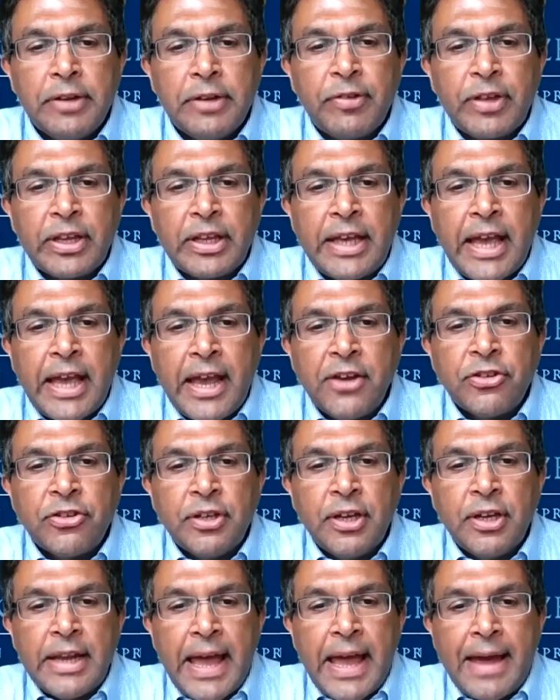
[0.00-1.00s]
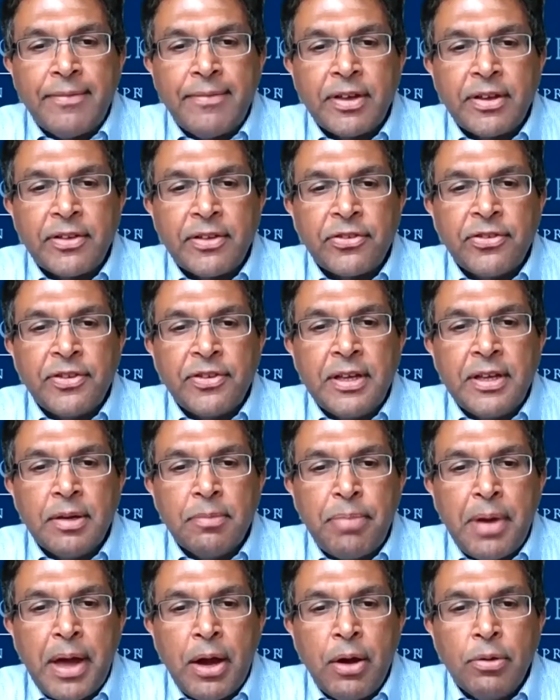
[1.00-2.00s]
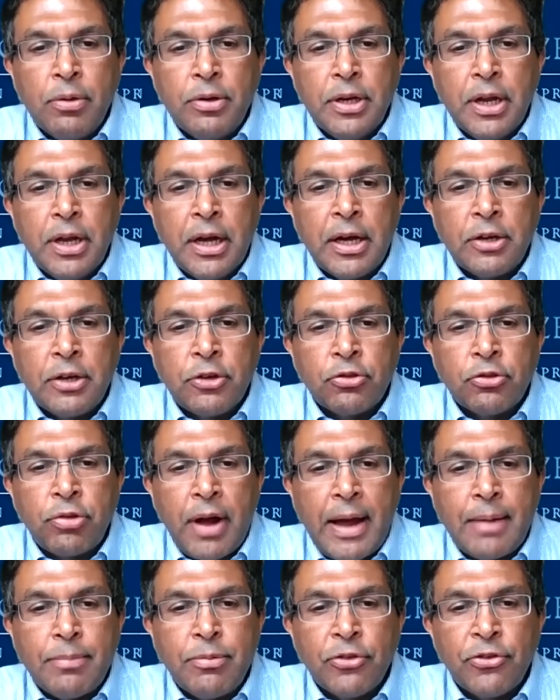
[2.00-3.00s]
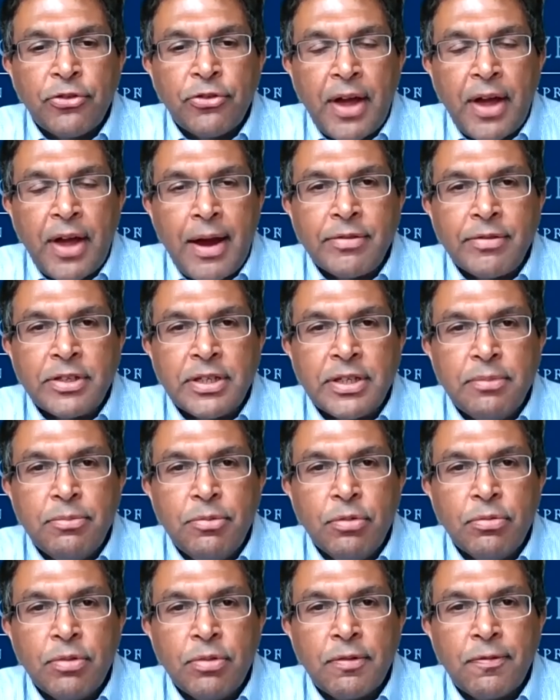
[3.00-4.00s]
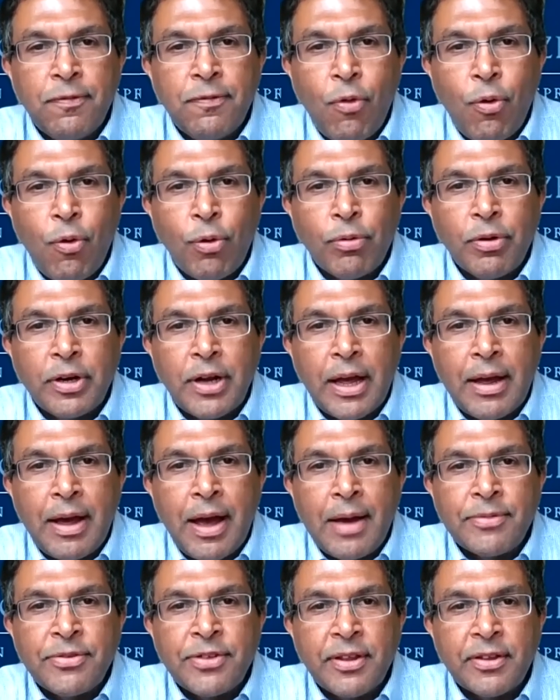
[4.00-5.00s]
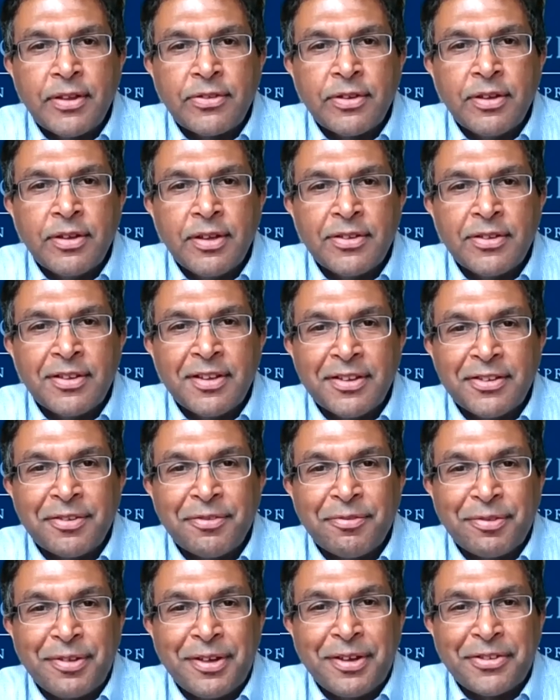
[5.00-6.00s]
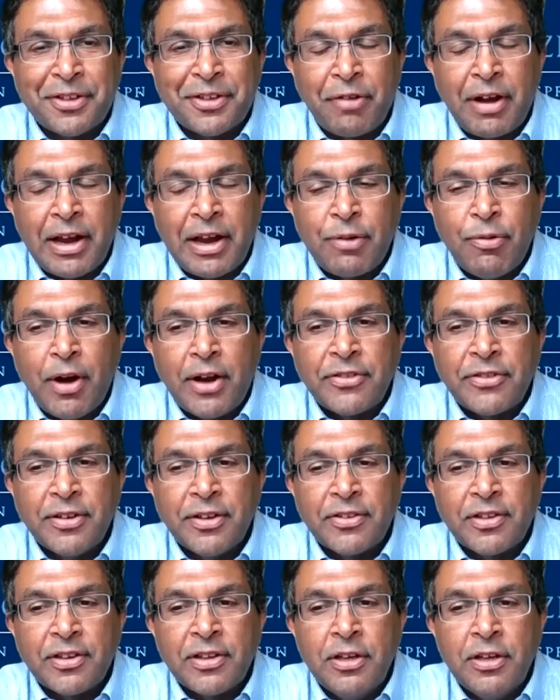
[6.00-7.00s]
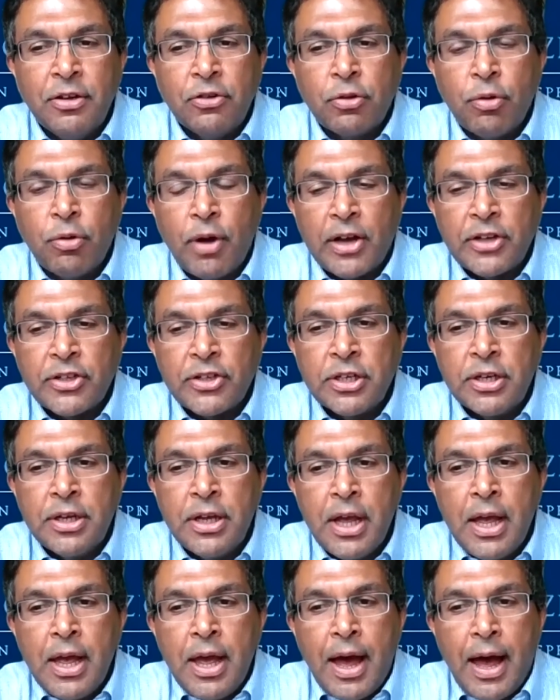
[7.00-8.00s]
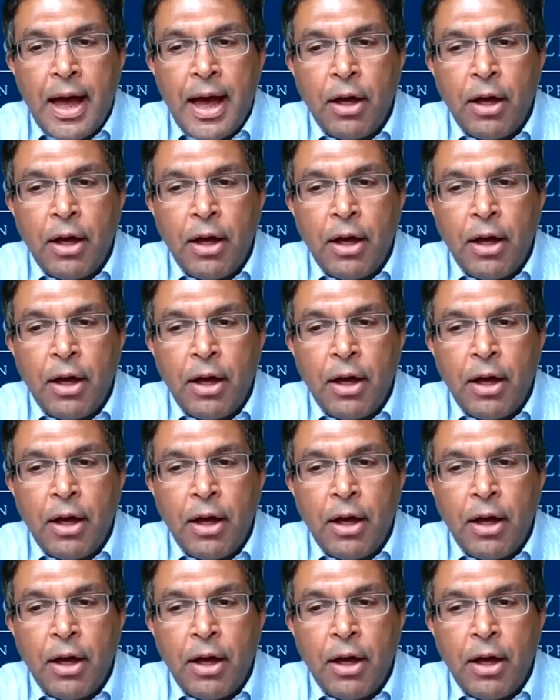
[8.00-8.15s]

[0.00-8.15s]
litigation and advocacy about tribal sovereignty moving forward, obviously it's a great question. It's a huge question.